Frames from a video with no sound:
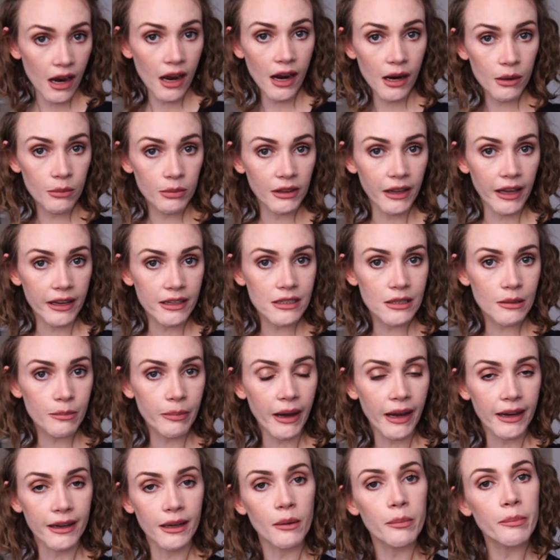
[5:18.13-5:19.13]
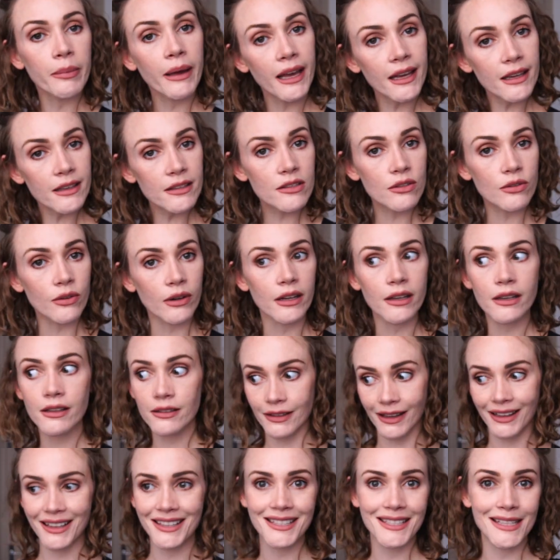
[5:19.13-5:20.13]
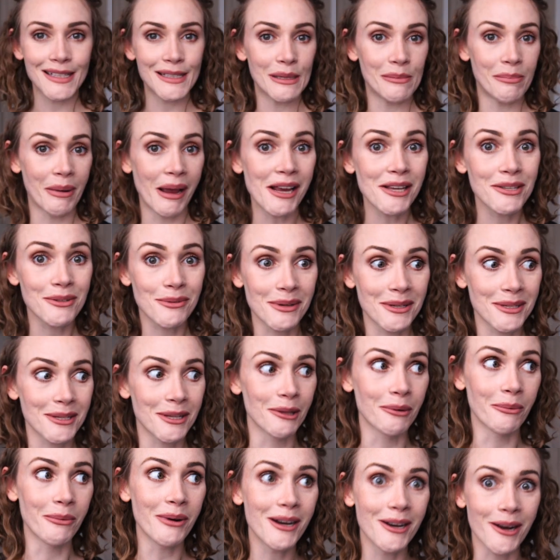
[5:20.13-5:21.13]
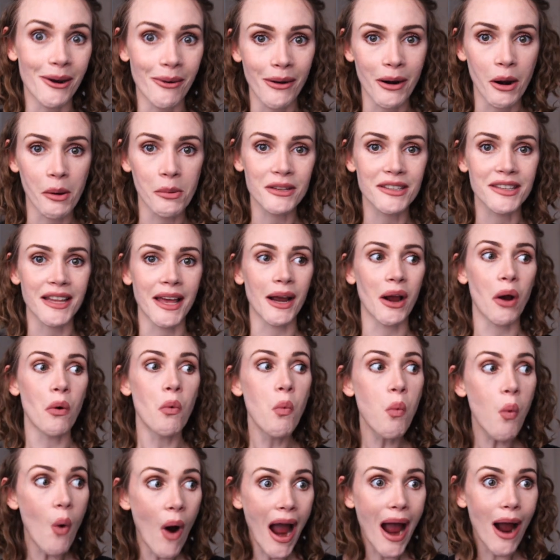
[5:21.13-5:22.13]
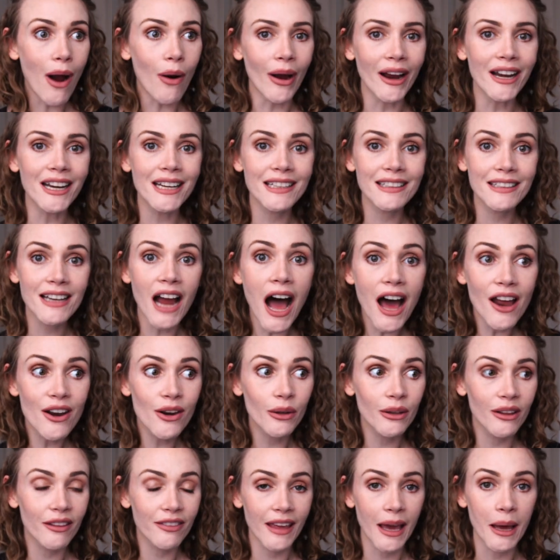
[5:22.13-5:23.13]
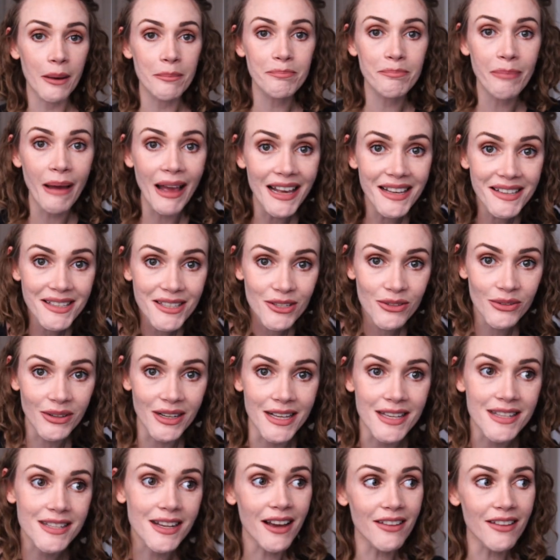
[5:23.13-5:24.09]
I would like to buy a pastry, because I had seen the pastries in the window, and I was like, wow, I did not know that they had pastries.